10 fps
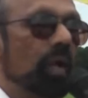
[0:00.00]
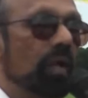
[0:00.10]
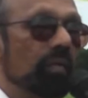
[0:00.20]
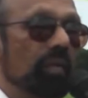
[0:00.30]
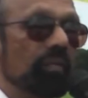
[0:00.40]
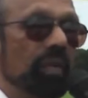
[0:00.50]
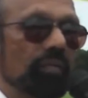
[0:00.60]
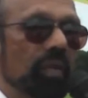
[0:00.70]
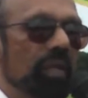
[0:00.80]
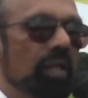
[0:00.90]

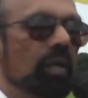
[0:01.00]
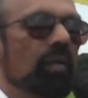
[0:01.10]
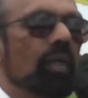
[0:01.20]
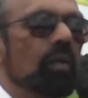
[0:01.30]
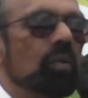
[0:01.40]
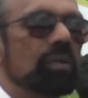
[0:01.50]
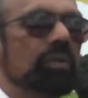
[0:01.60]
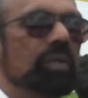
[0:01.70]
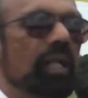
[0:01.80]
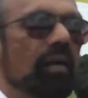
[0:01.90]
if the weather was
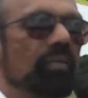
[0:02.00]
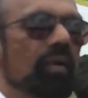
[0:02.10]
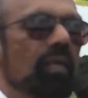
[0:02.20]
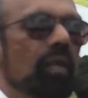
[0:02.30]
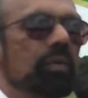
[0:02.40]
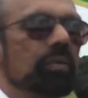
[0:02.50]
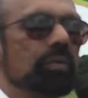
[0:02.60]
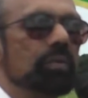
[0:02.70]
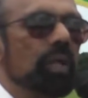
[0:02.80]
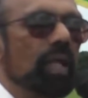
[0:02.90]
good enough to
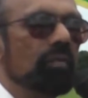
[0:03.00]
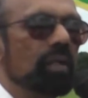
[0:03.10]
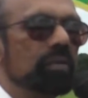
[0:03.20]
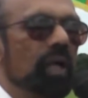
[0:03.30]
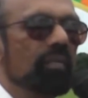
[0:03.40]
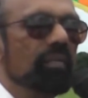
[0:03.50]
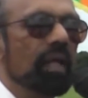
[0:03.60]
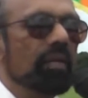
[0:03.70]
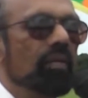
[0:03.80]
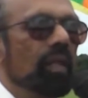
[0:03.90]
allow us to have
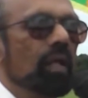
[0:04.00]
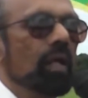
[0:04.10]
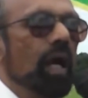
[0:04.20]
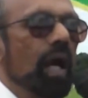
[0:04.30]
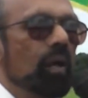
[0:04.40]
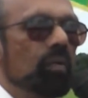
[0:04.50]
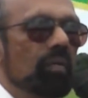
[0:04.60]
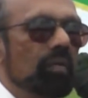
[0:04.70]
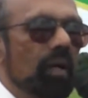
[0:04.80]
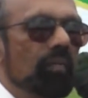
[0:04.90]
that.
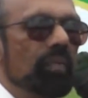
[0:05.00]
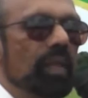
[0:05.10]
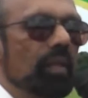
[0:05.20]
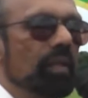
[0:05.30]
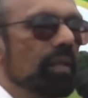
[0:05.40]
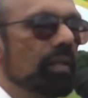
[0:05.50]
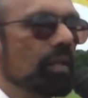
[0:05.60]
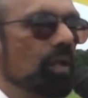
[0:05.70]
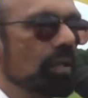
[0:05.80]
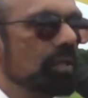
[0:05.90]
However,
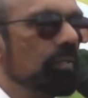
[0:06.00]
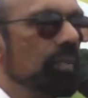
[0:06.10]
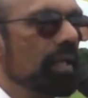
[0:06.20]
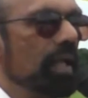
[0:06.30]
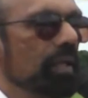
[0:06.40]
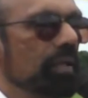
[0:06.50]
the concept that I